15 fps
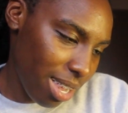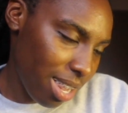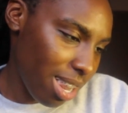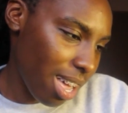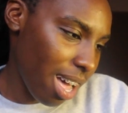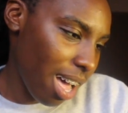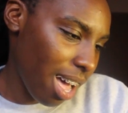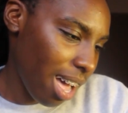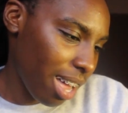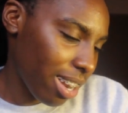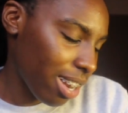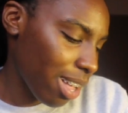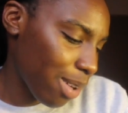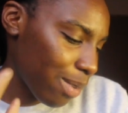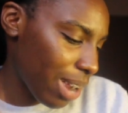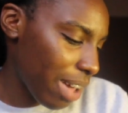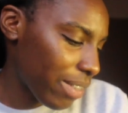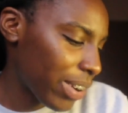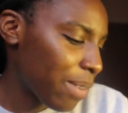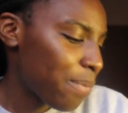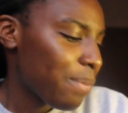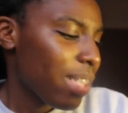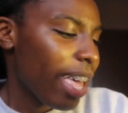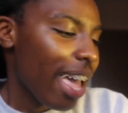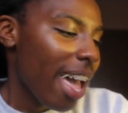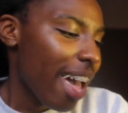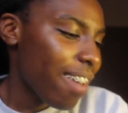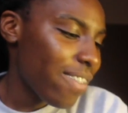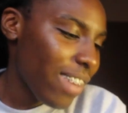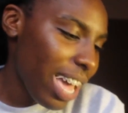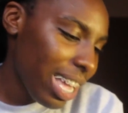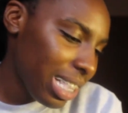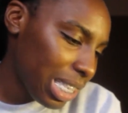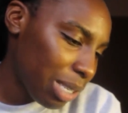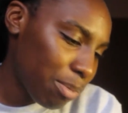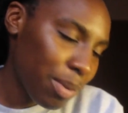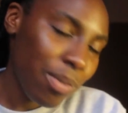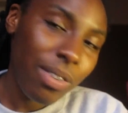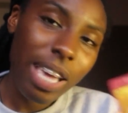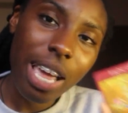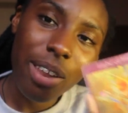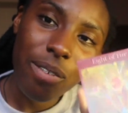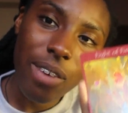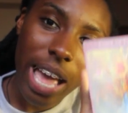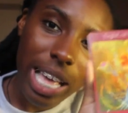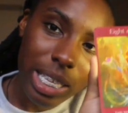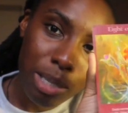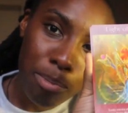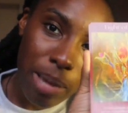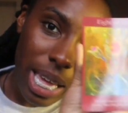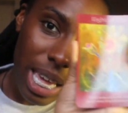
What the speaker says: No, I don't know. Whatever. Events moving at a fast